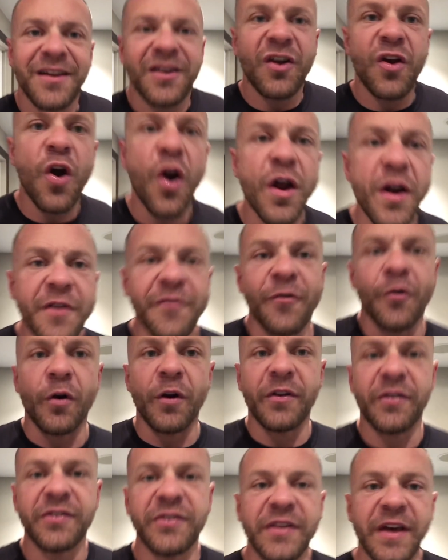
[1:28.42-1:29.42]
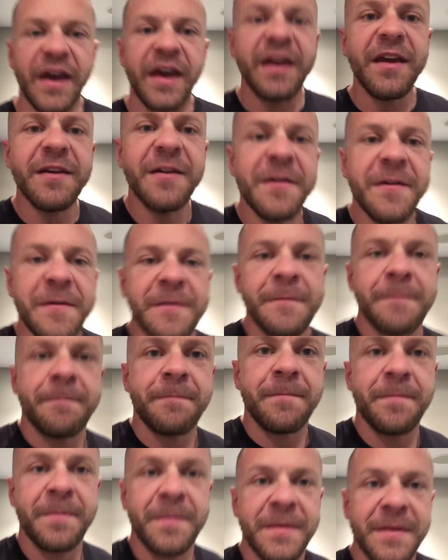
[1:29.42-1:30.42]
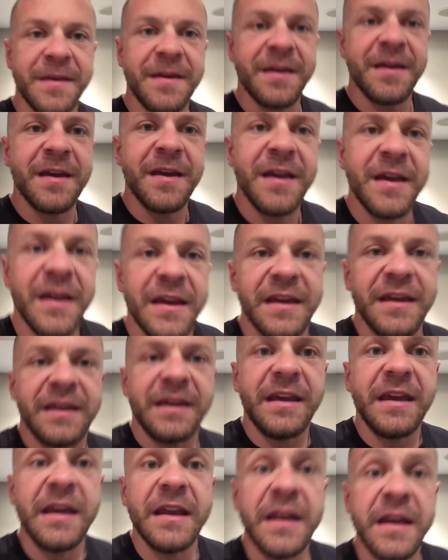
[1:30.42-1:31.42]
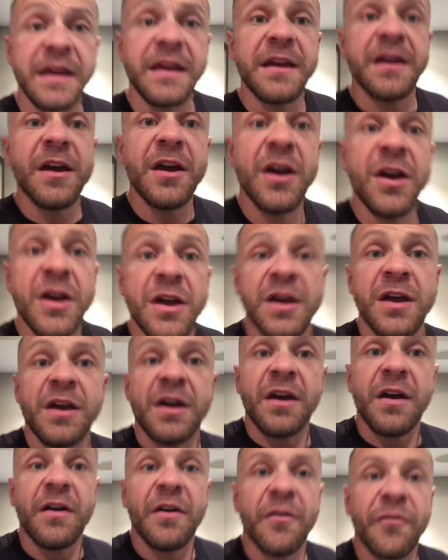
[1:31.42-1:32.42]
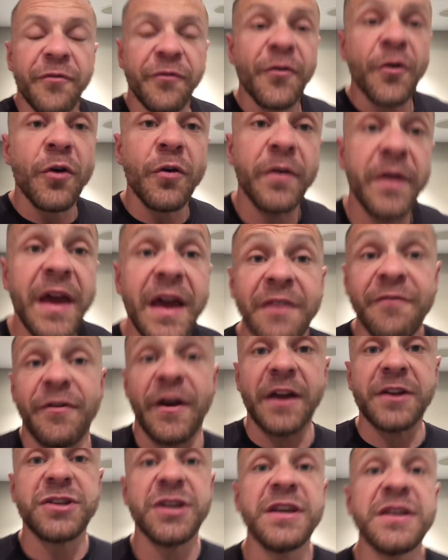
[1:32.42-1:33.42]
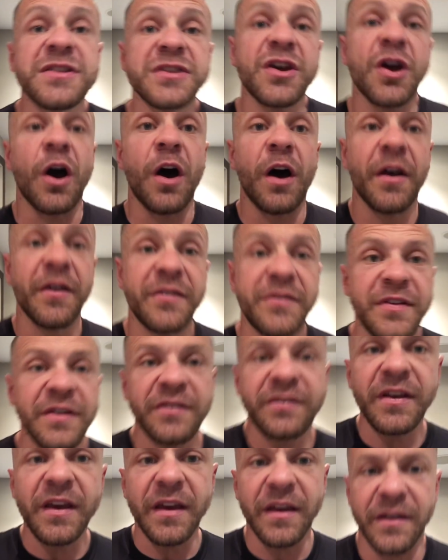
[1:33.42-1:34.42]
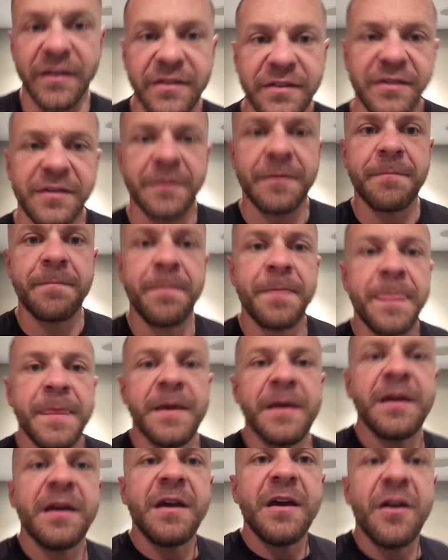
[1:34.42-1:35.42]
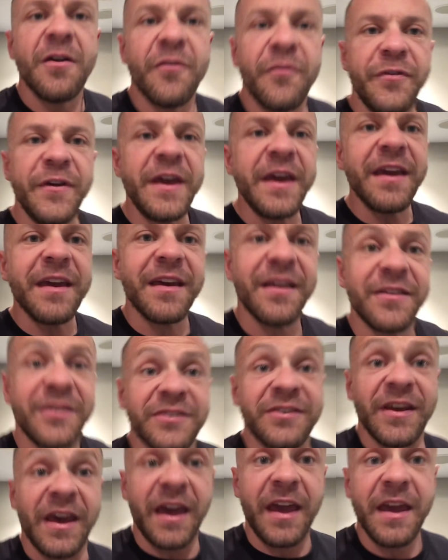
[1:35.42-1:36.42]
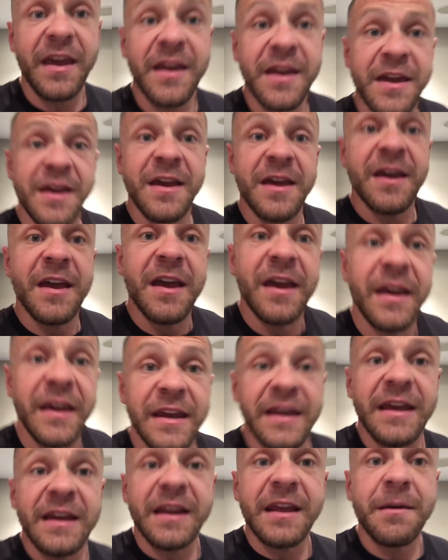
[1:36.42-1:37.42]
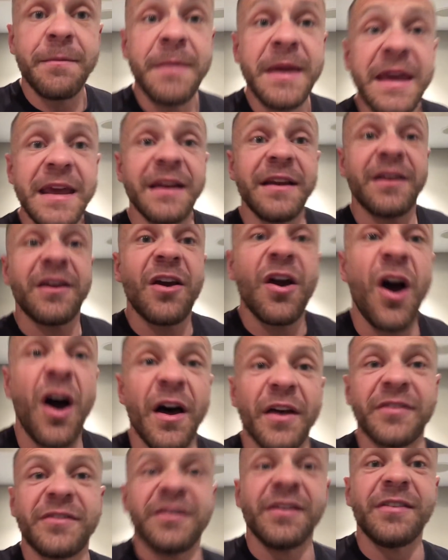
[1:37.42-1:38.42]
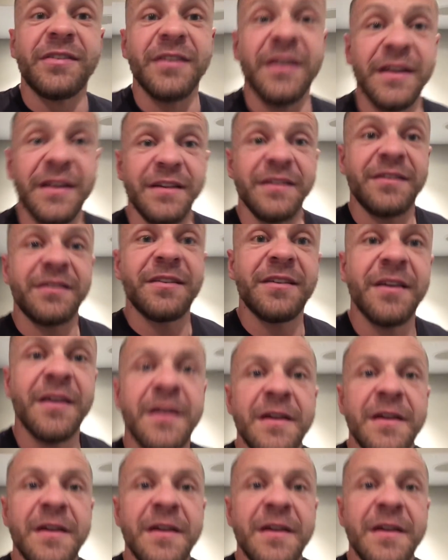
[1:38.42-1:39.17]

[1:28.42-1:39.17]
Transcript: carnivores say eating fruit and veggies cause disease. Vegans say eating meat causes disease.